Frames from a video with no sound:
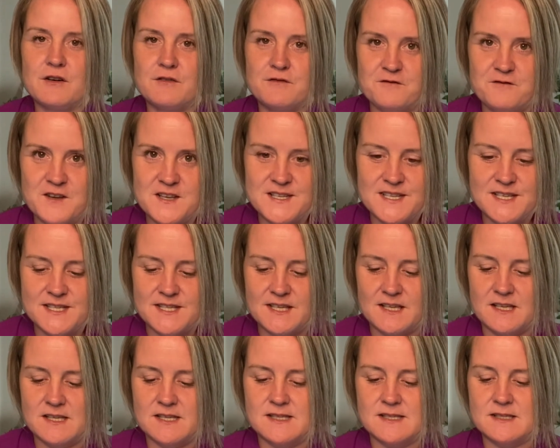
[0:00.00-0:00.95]

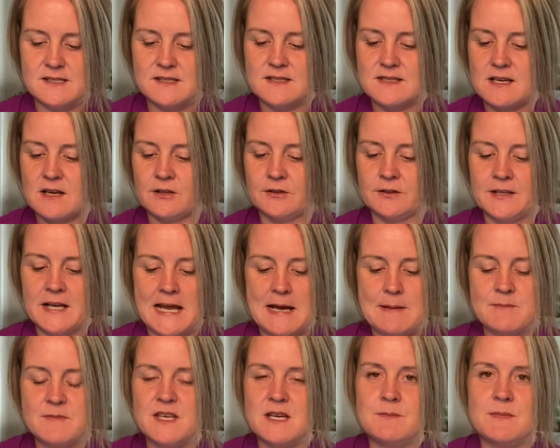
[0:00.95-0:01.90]
physicists still
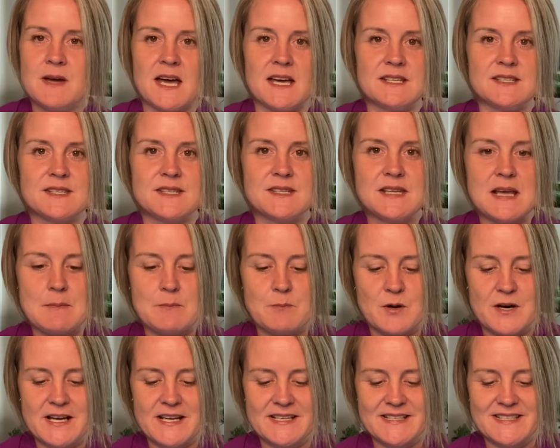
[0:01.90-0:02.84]
name them as
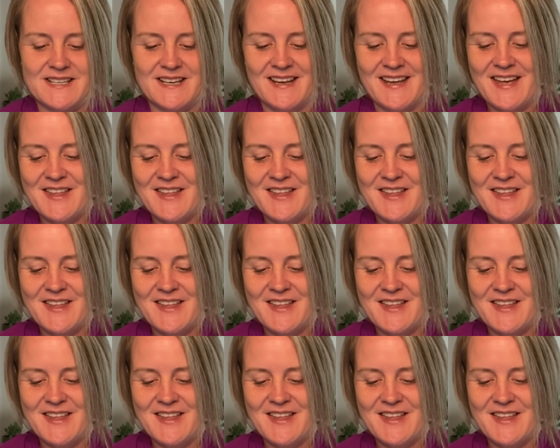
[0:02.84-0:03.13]
separate,